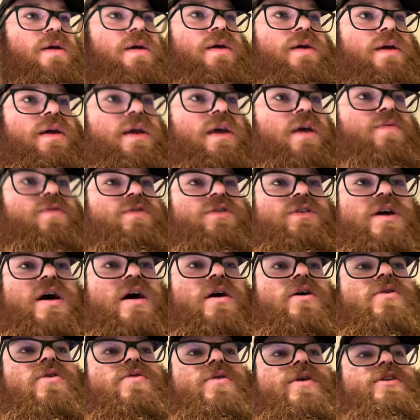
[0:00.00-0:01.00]
He was
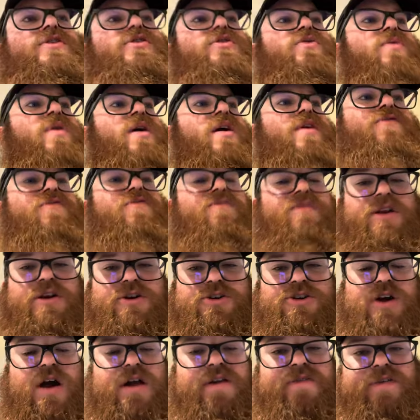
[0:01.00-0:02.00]
not going to wait for me to
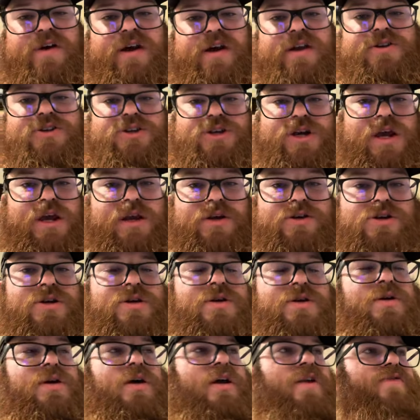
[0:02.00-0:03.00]
try to find change,
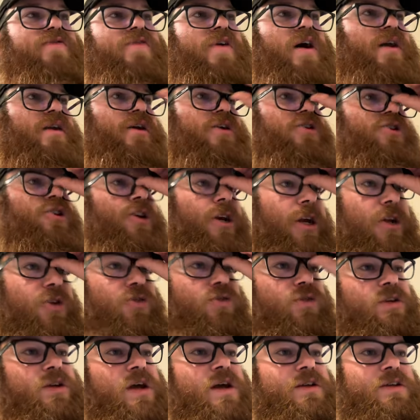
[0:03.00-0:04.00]
and finding change
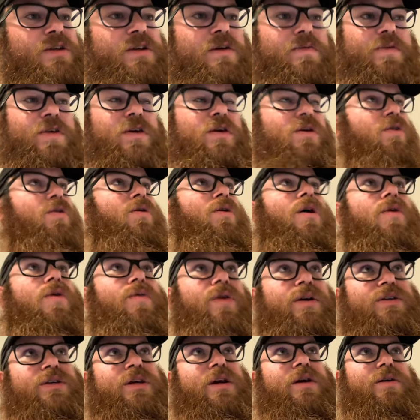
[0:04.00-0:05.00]
was not something you can
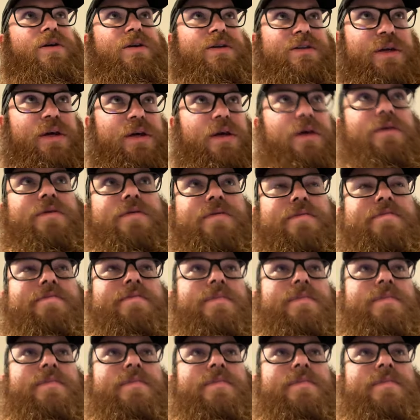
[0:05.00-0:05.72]
always guarantee.